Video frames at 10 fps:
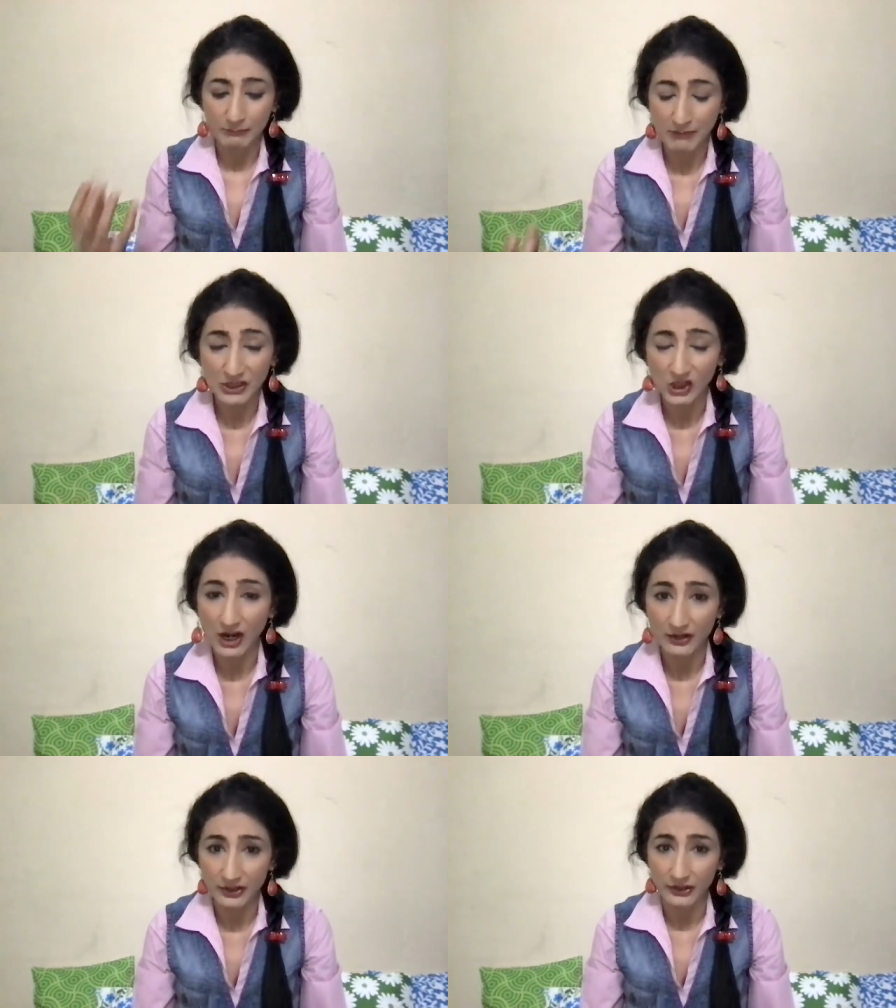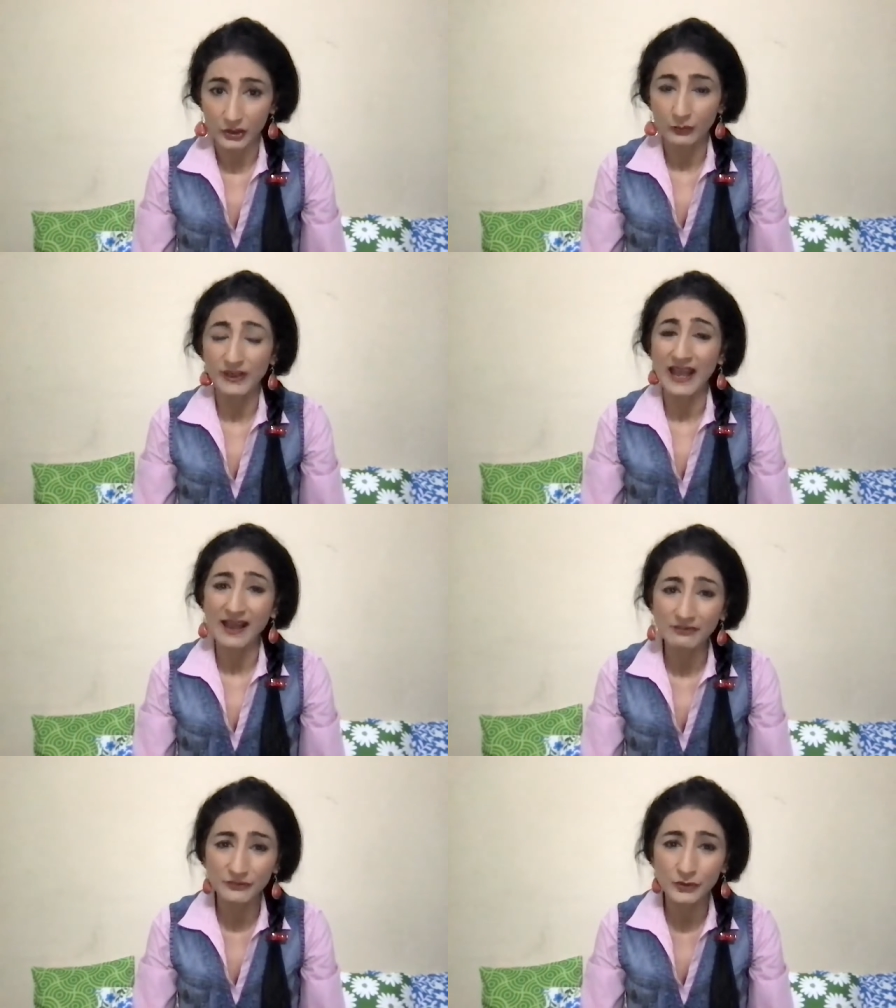much harder. So we
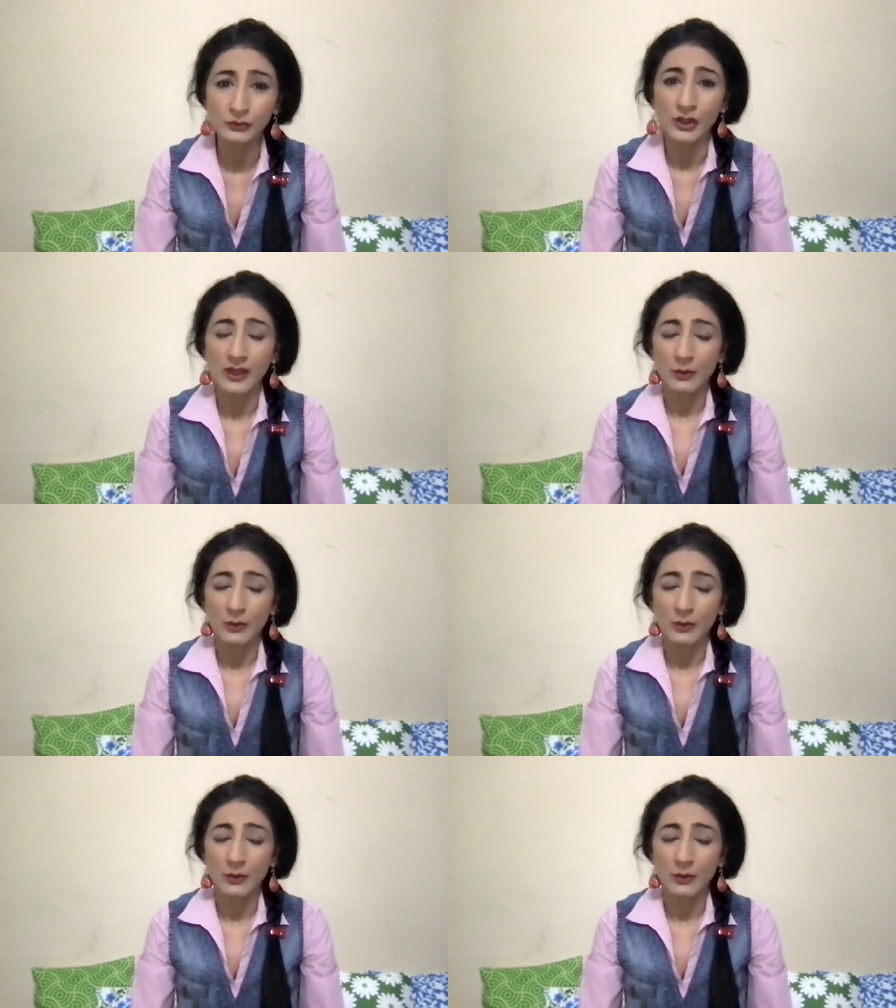have to